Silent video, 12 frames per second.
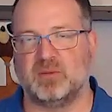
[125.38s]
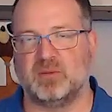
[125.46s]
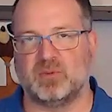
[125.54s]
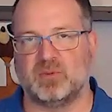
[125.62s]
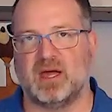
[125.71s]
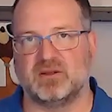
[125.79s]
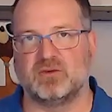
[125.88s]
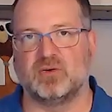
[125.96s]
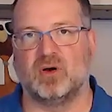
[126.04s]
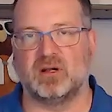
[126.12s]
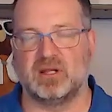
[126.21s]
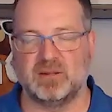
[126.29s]
team that we had
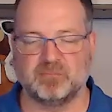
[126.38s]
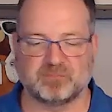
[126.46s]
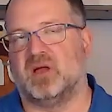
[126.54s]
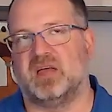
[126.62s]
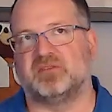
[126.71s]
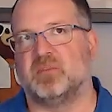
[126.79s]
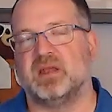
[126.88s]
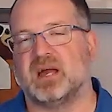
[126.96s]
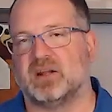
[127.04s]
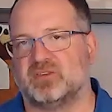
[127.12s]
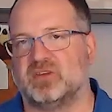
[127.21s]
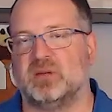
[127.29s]
internally, as many
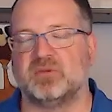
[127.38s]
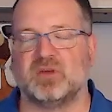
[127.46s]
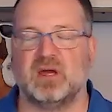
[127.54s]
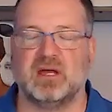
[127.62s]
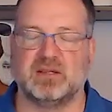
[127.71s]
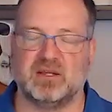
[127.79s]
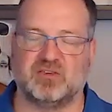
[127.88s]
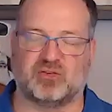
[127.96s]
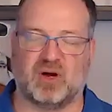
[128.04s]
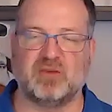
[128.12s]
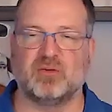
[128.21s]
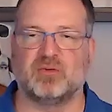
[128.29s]
other teams, they
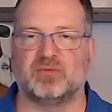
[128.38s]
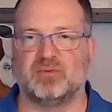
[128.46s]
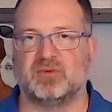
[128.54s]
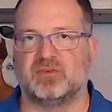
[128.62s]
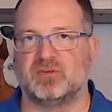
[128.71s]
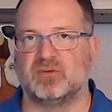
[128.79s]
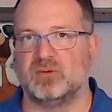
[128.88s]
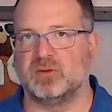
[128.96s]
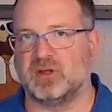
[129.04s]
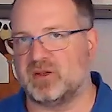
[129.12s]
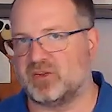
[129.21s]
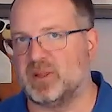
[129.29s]
tried
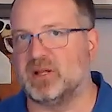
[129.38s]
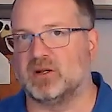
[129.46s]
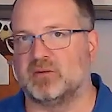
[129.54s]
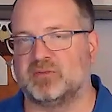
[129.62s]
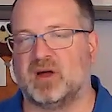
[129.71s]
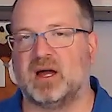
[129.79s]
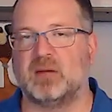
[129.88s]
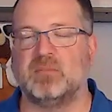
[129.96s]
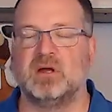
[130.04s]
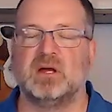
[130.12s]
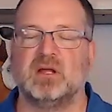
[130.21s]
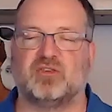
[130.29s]
they spent a lot of
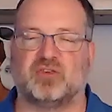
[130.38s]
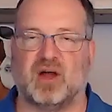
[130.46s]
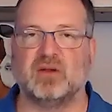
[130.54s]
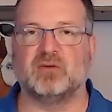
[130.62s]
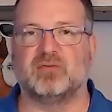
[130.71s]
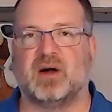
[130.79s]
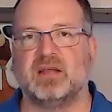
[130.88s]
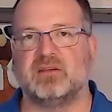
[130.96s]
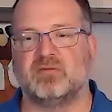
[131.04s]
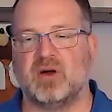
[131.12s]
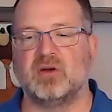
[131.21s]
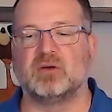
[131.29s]
time trying to find
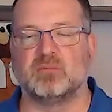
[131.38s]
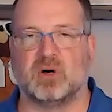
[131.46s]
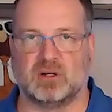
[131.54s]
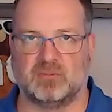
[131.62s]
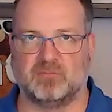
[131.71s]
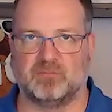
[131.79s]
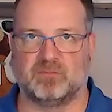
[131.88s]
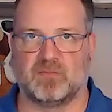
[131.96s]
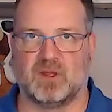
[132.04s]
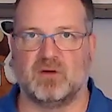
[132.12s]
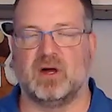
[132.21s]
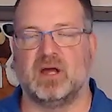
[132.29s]
a very good model,
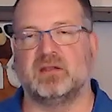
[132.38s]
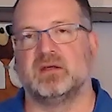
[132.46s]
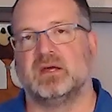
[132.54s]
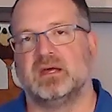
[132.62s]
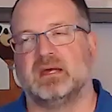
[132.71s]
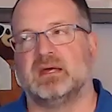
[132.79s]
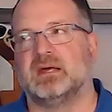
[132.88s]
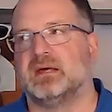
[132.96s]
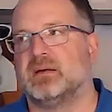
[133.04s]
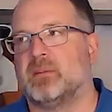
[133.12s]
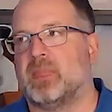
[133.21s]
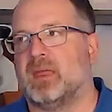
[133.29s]
right?
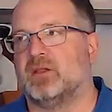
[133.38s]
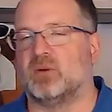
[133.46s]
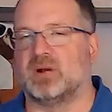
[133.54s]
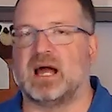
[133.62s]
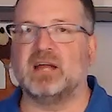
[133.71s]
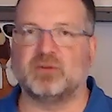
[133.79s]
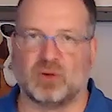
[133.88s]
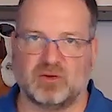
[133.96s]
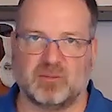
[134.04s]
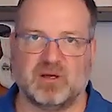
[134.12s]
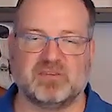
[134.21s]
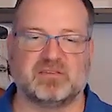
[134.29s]
Now, what I
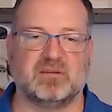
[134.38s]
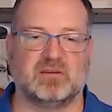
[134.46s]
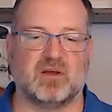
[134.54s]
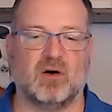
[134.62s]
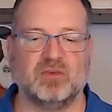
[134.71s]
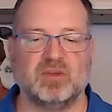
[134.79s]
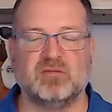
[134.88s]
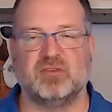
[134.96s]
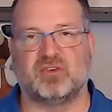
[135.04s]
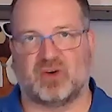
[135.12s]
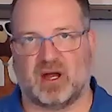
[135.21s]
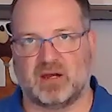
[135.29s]
told them is, don't
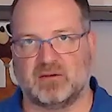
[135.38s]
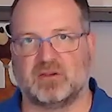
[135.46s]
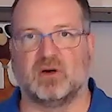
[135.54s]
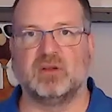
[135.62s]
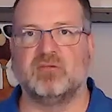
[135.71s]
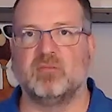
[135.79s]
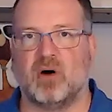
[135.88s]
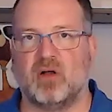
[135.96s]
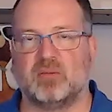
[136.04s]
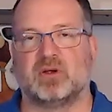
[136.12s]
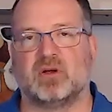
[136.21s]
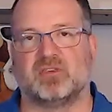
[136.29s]
even try, don't even
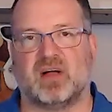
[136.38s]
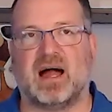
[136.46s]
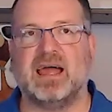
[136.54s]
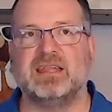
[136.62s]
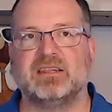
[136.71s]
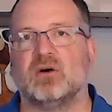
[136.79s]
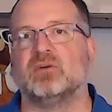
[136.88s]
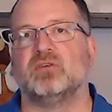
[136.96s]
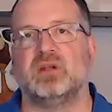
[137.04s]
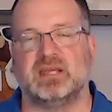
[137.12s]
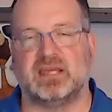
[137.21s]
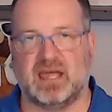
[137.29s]
bother, because I don't
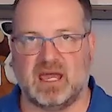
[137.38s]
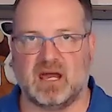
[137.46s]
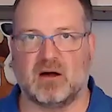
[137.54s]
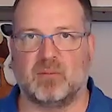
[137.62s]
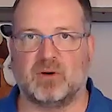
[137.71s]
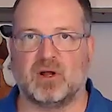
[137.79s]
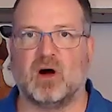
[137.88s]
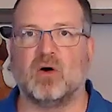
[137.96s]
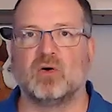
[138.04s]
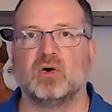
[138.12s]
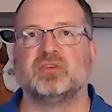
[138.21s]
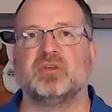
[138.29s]
really care about
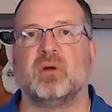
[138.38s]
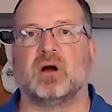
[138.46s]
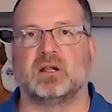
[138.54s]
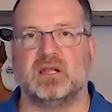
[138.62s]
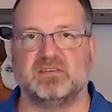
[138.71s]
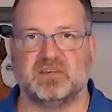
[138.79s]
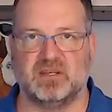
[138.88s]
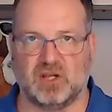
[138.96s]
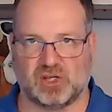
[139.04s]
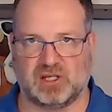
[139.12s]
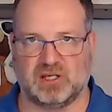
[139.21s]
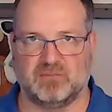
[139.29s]
how good the model is
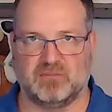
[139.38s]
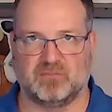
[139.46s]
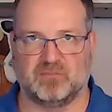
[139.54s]
initially,